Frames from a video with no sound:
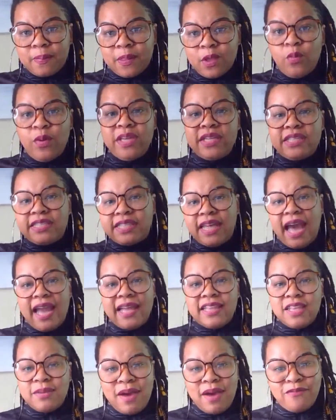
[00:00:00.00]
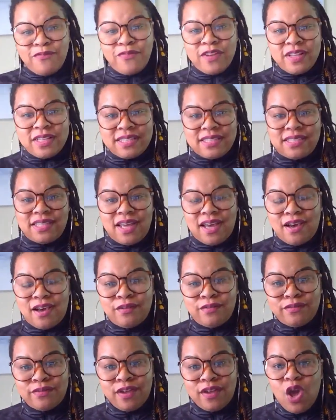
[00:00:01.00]
We signed them up for the stuff,
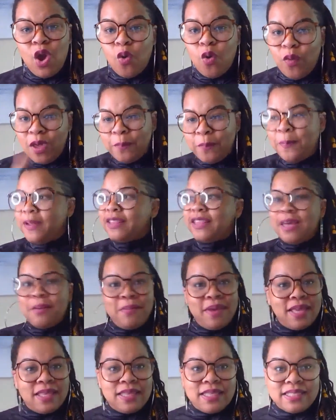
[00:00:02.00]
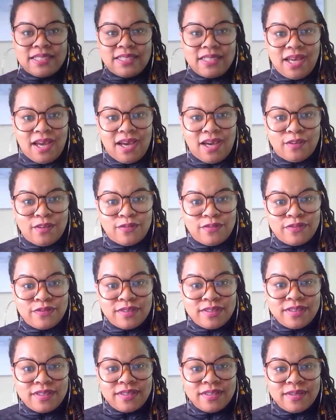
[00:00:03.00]
we put them in the stuff.
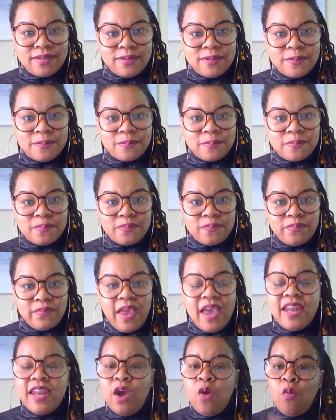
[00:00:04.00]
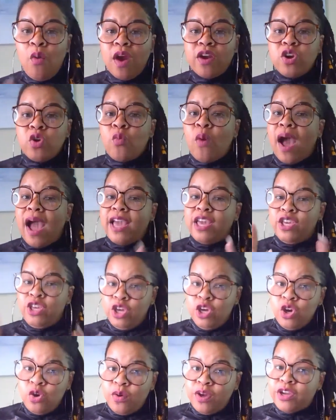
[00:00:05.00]
And then wonder why
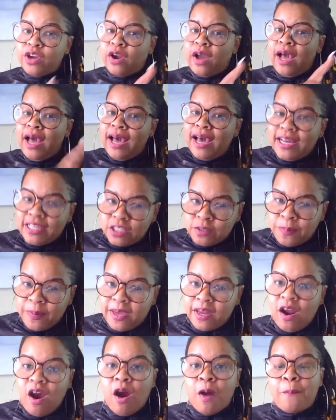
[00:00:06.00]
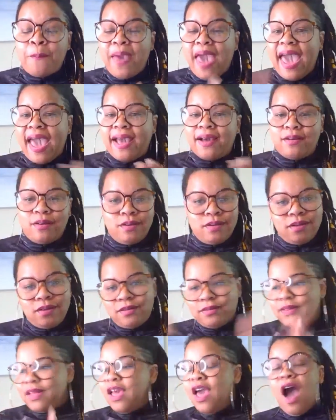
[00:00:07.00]
you and your husband are pa- ooh,
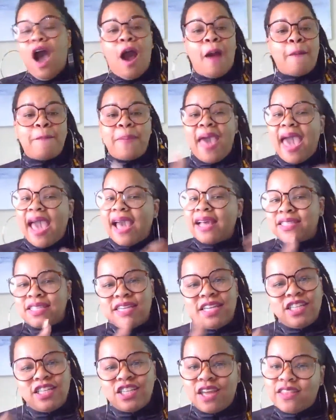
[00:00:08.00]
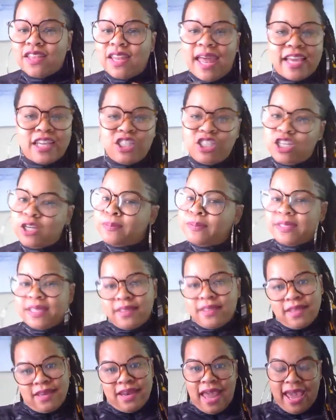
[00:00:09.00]
are passing each other like ships in
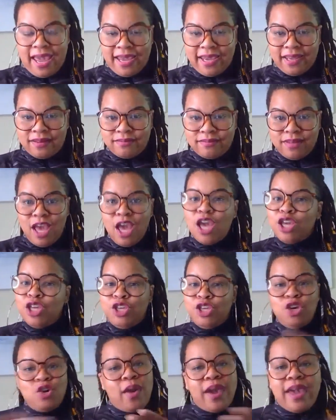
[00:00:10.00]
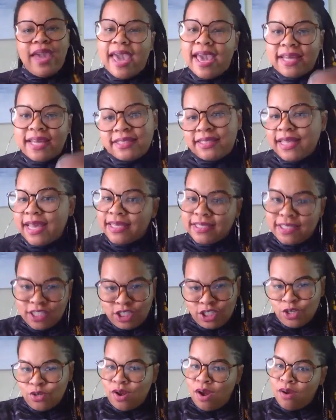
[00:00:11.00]
the night. You ain't had sex since
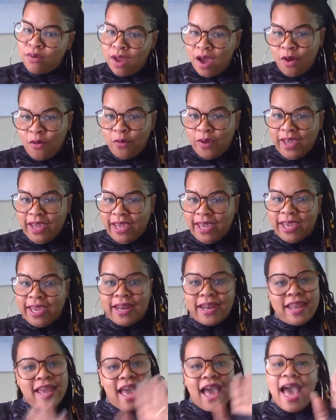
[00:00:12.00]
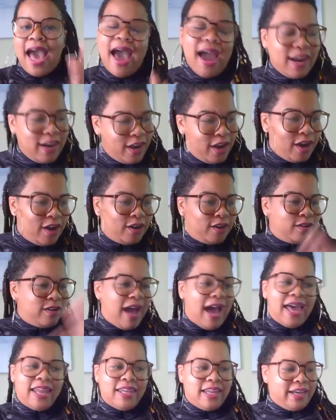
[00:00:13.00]
you don't know when. I know.
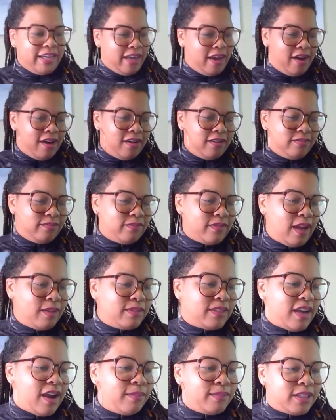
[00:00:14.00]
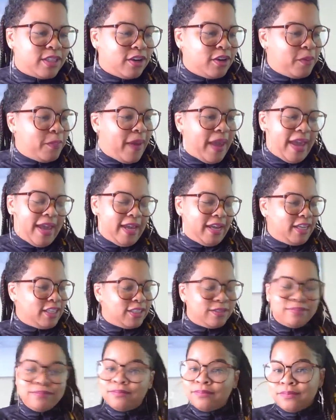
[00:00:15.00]
I love y'all. I'm sorry. I'm gonna turn the page.
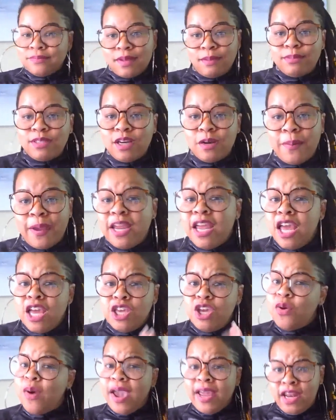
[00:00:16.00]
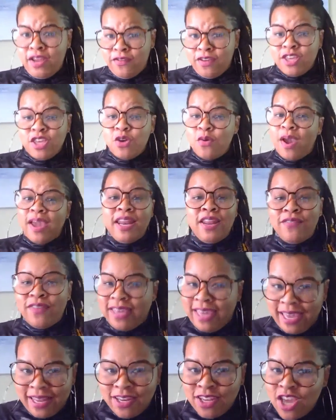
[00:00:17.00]
I'm the page. You ain't even. You ain't even
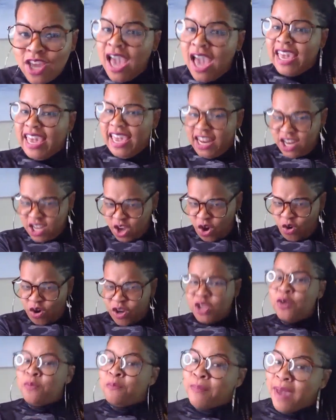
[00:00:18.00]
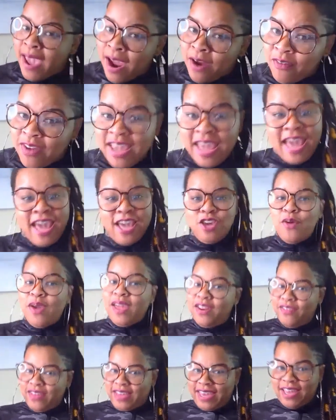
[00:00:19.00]
getting. Are you married? You ain't
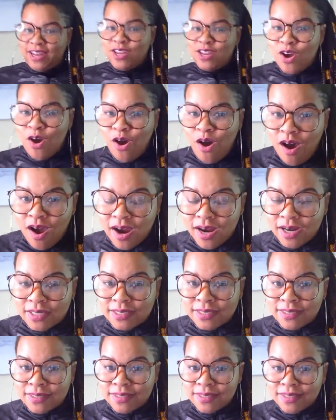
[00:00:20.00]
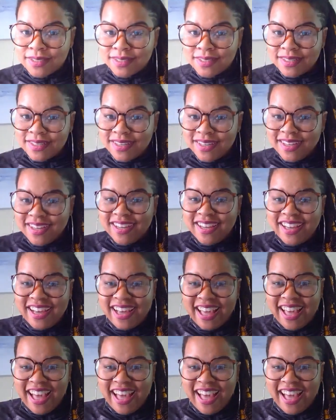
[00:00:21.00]
even getting yours.